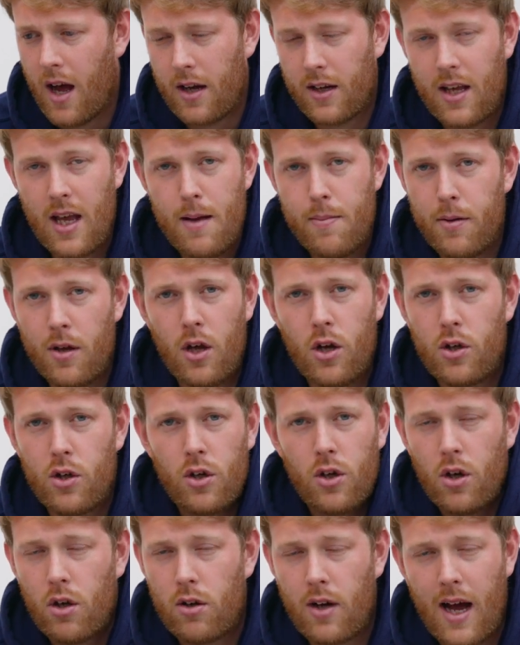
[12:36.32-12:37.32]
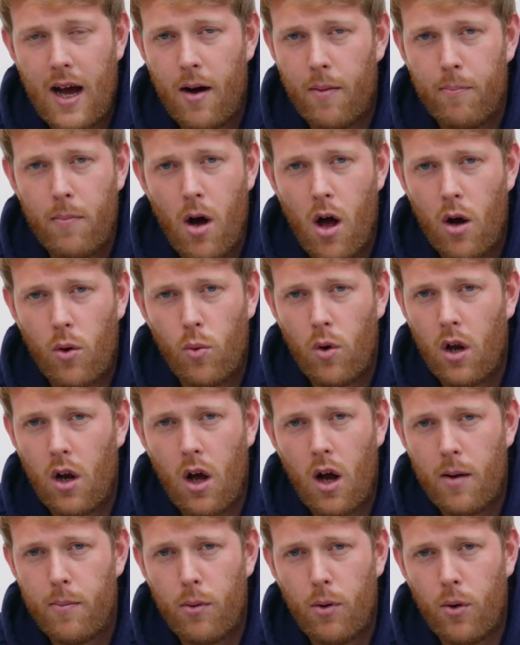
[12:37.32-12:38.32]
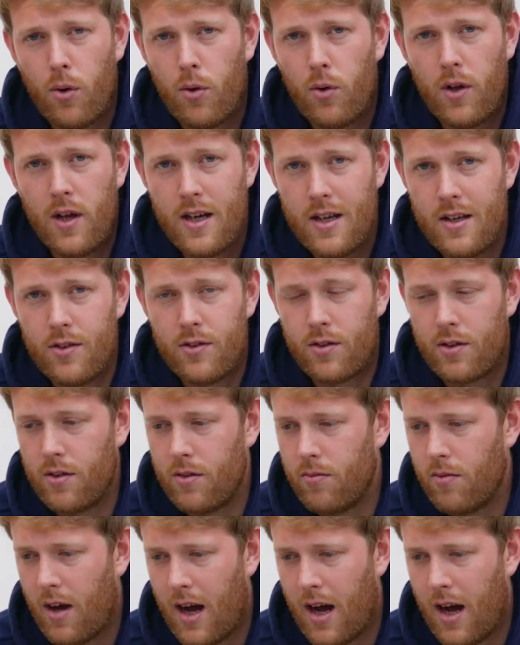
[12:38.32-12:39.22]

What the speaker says: Keeping a good lookout, Mark 1 eyeball is